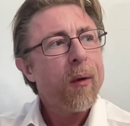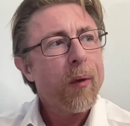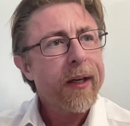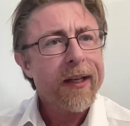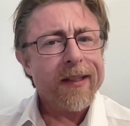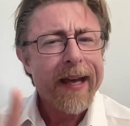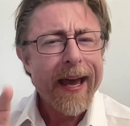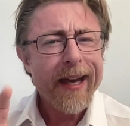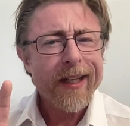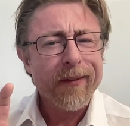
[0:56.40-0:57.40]
What gets
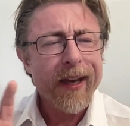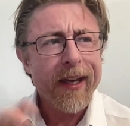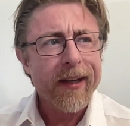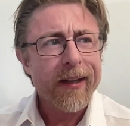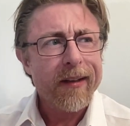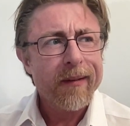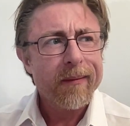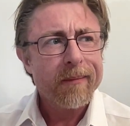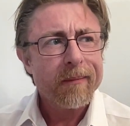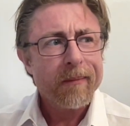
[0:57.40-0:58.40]
activated
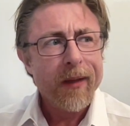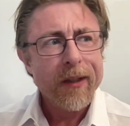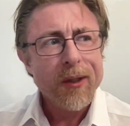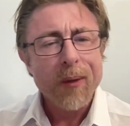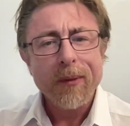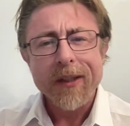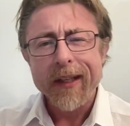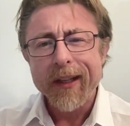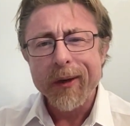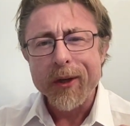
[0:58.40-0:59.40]
is almost
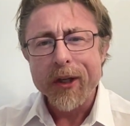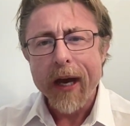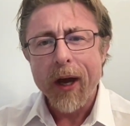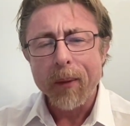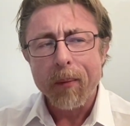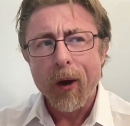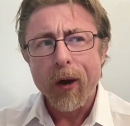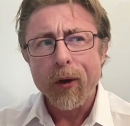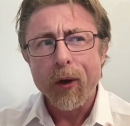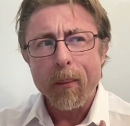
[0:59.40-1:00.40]
like a little child
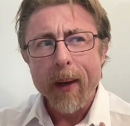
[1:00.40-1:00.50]
part who